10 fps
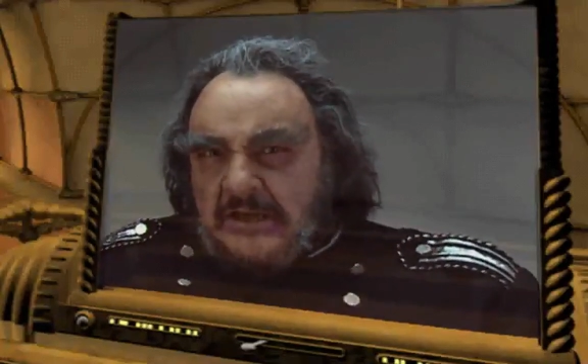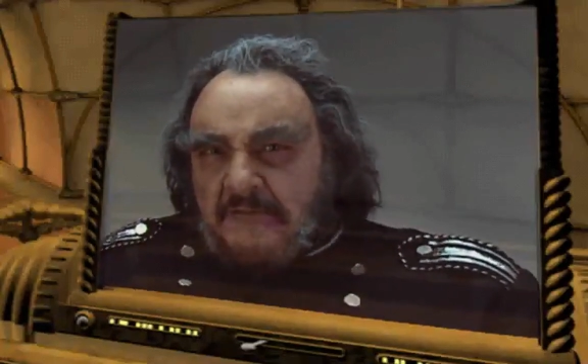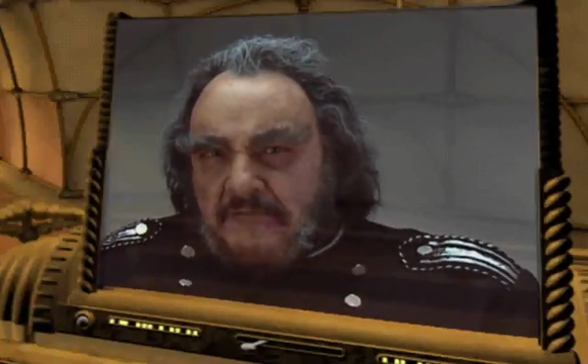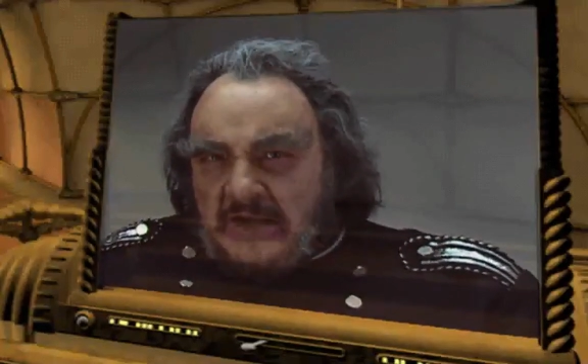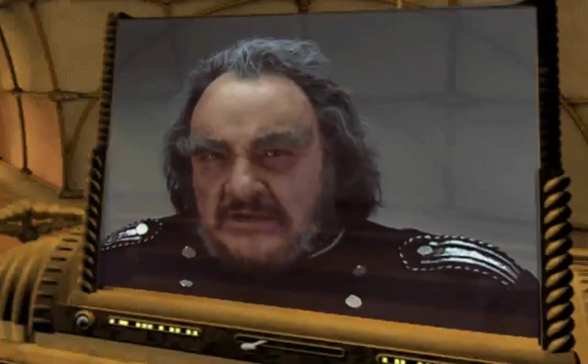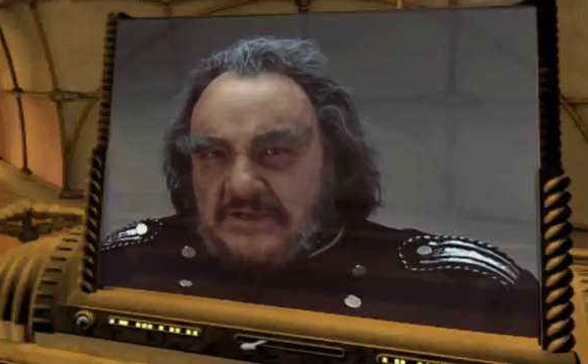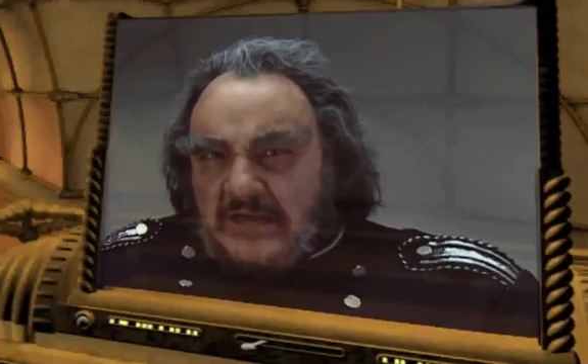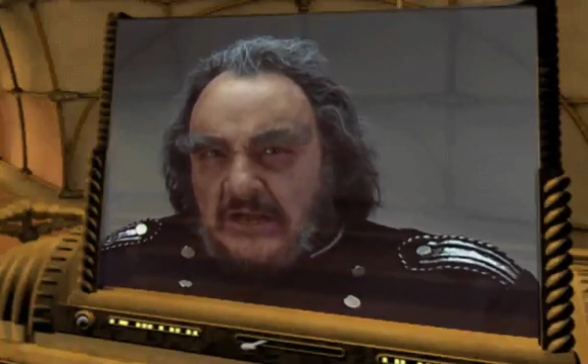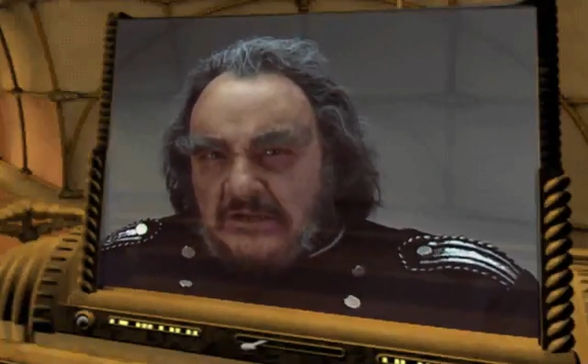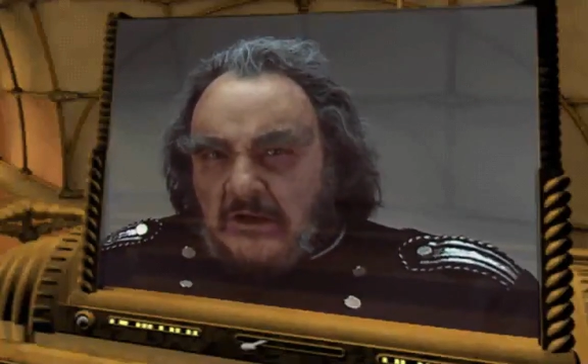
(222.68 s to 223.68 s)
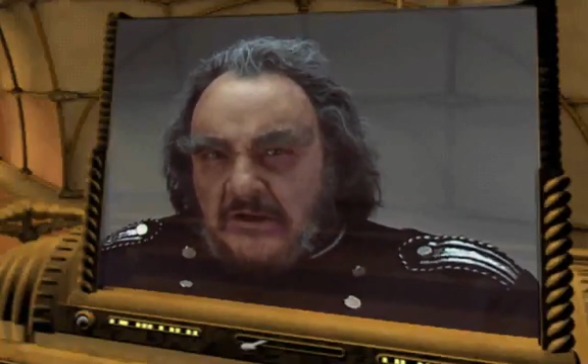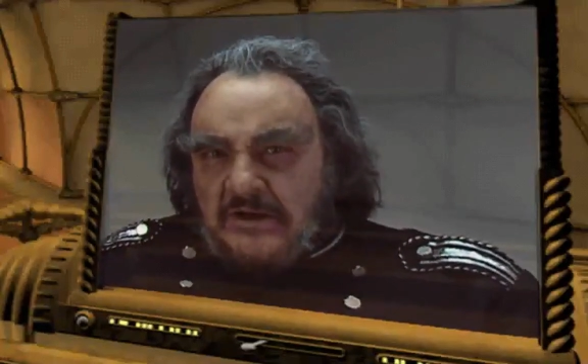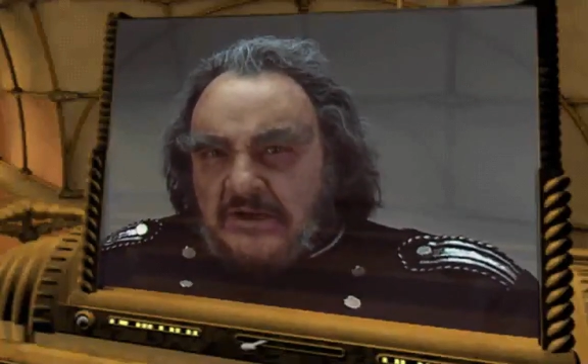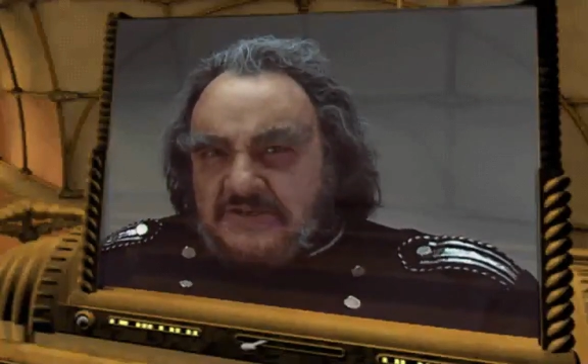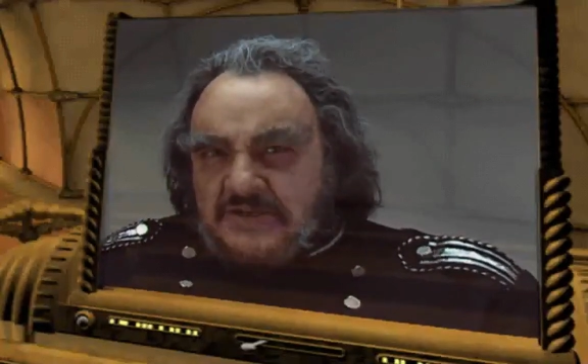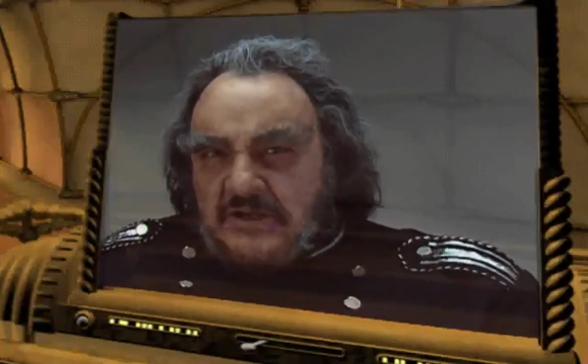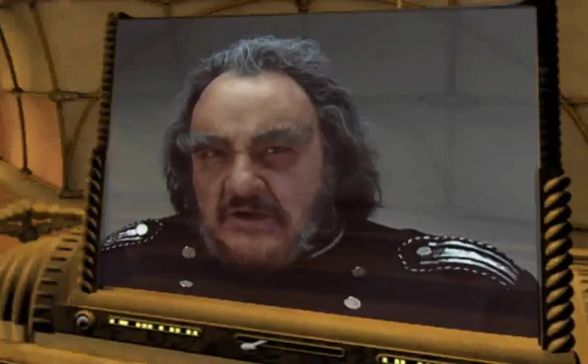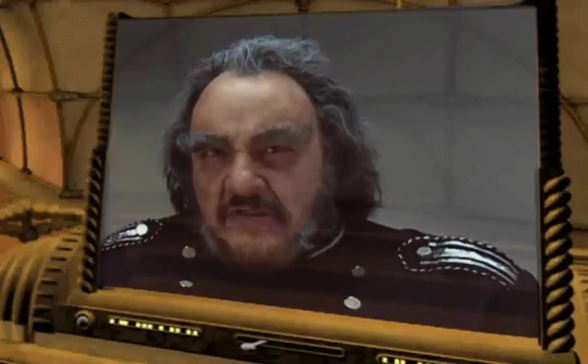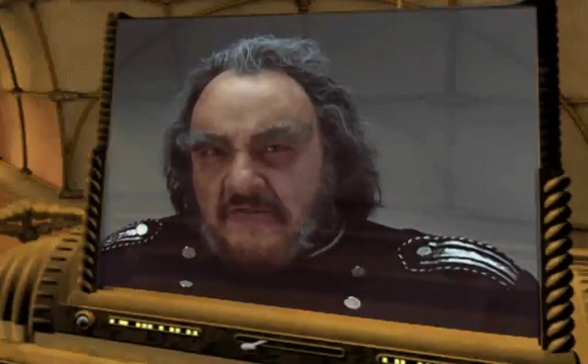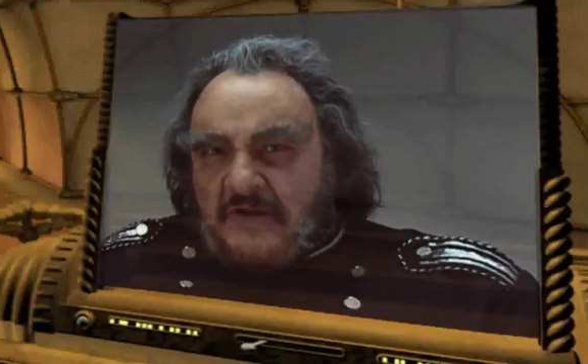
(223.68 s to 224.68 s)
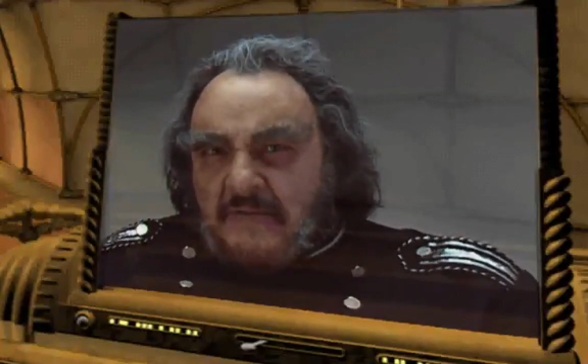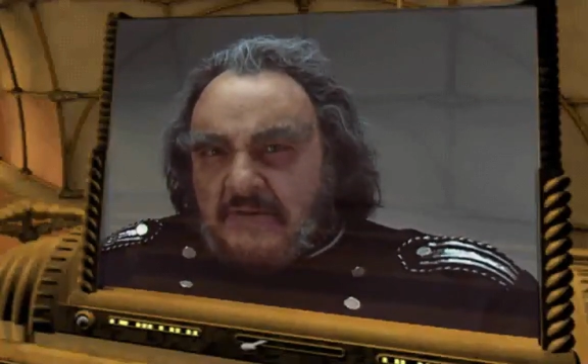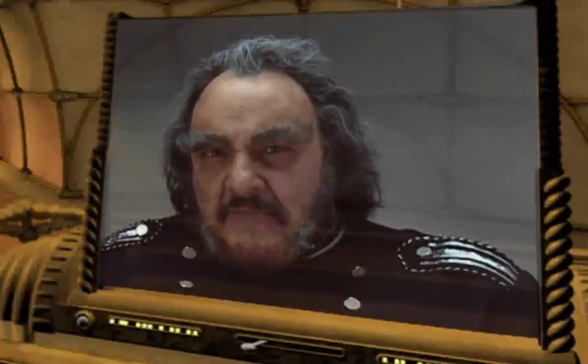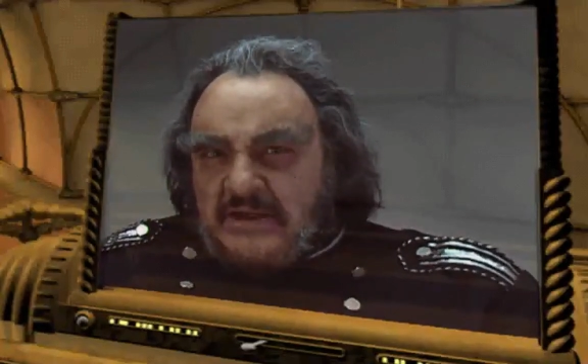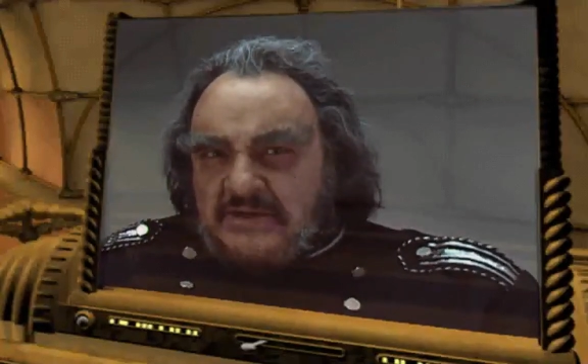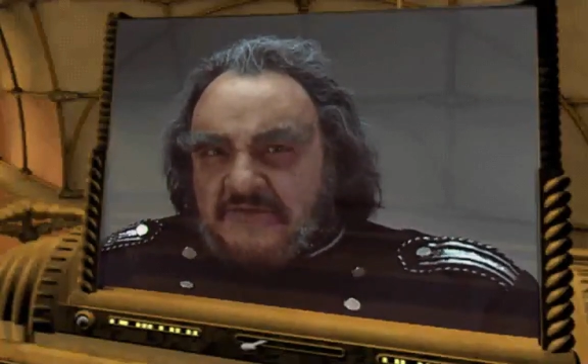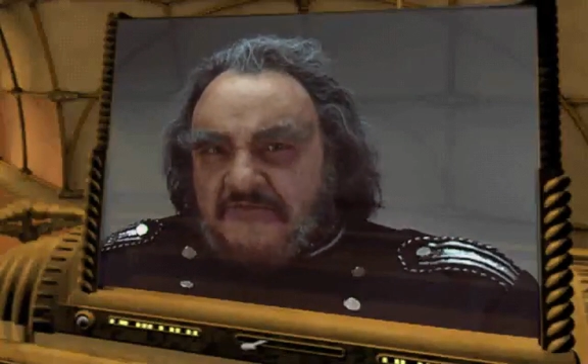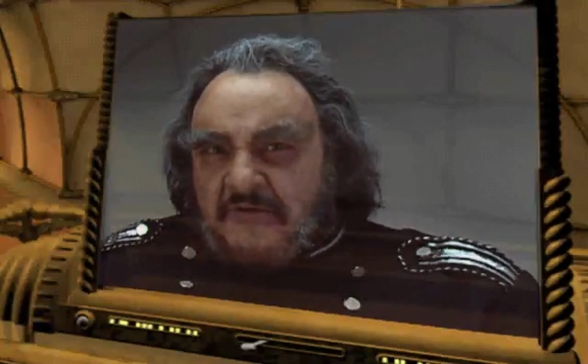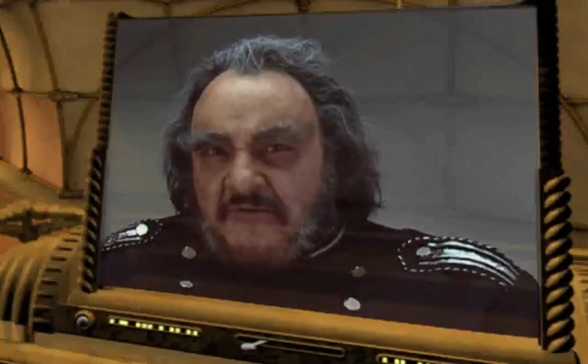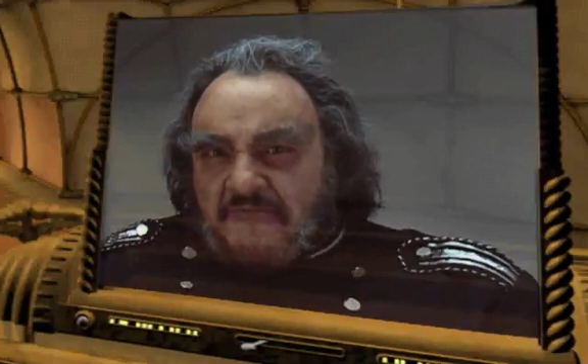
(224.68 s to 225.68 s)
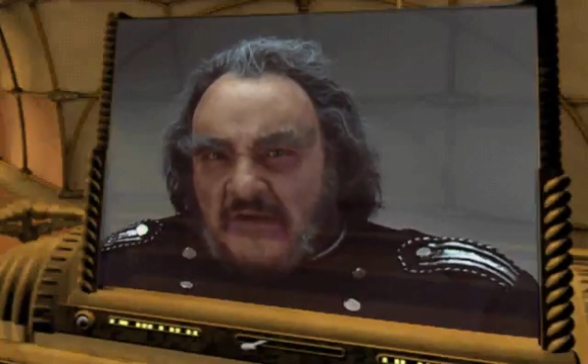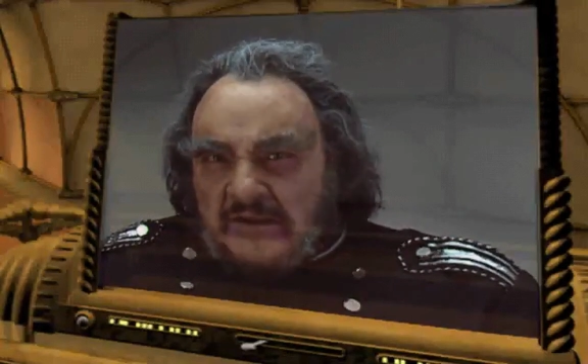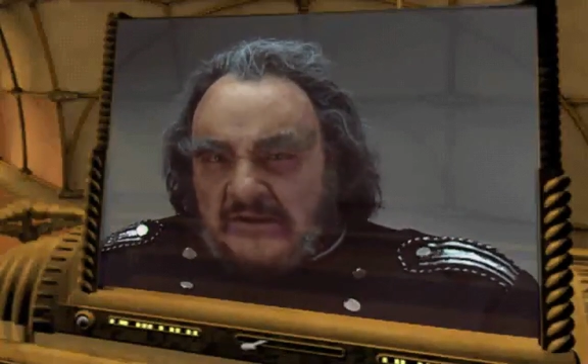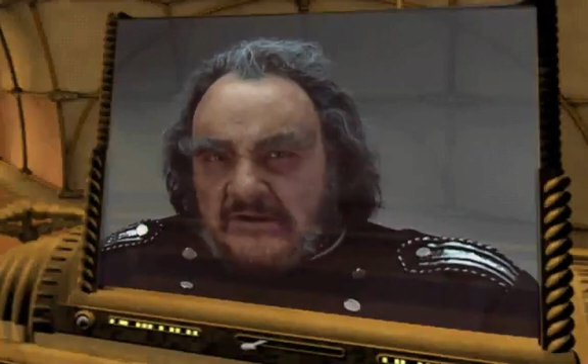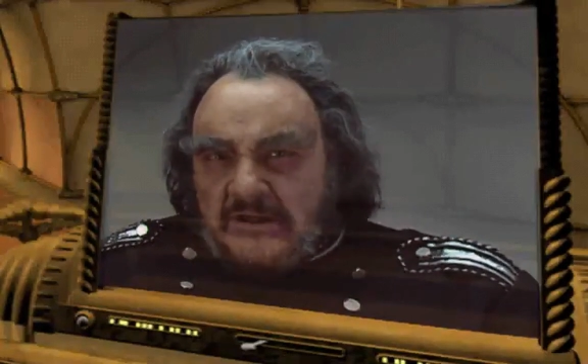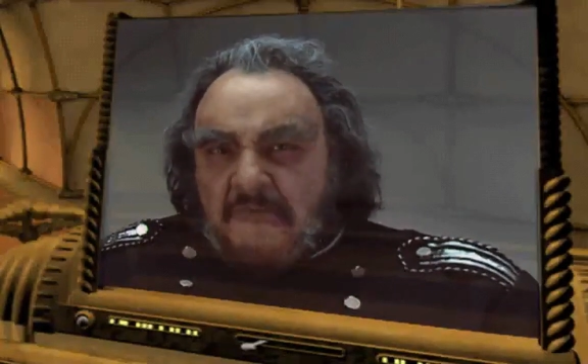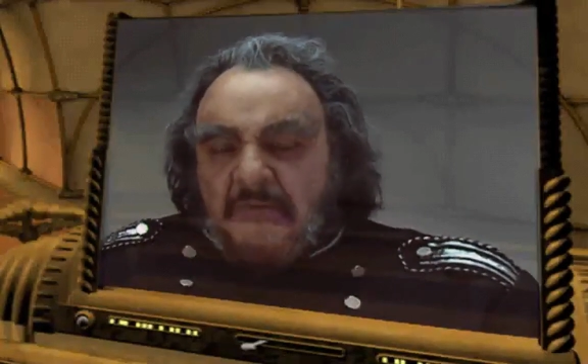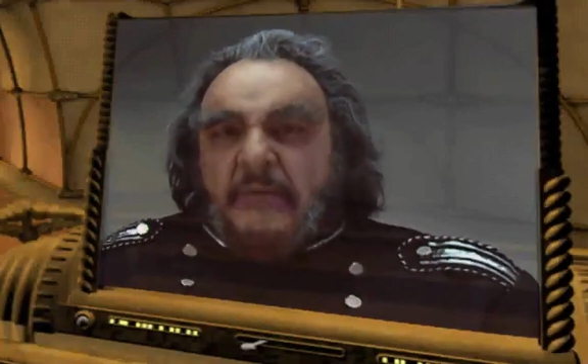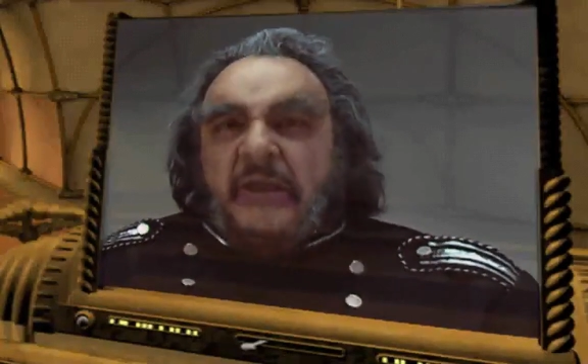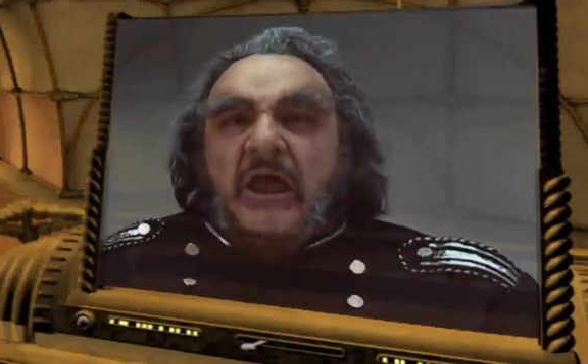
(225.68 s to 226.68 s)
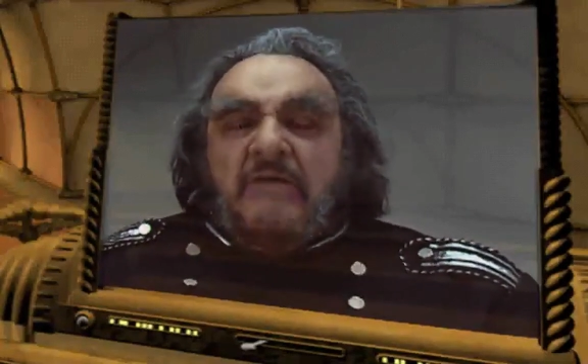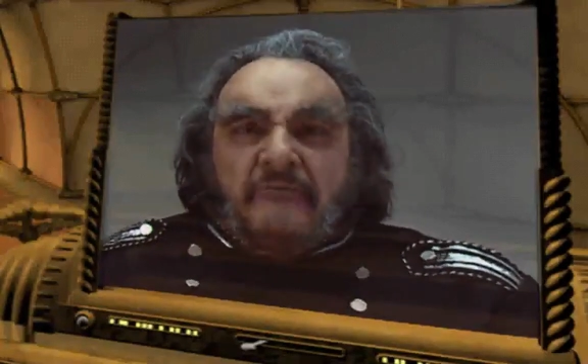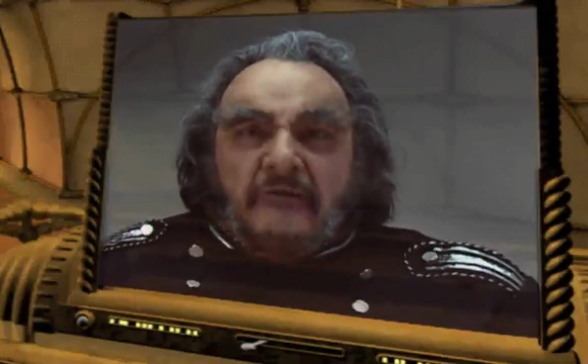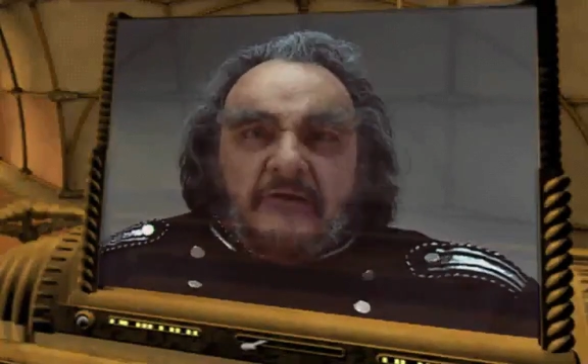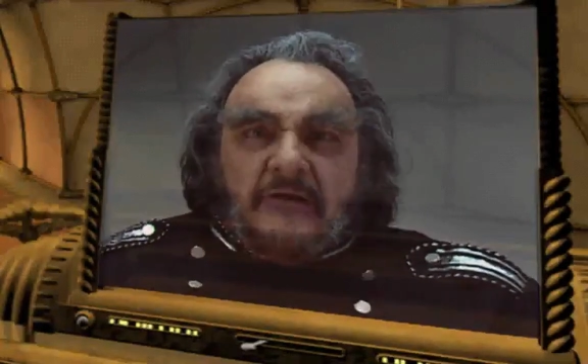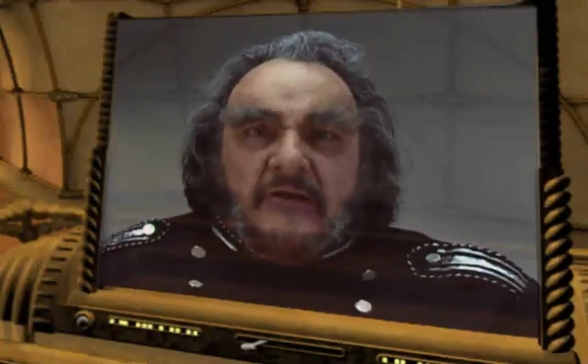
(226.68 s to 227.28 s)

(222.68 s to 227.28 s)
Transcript: Get past the Harkonnen and secure the Fremen base if you can find it. But be careful.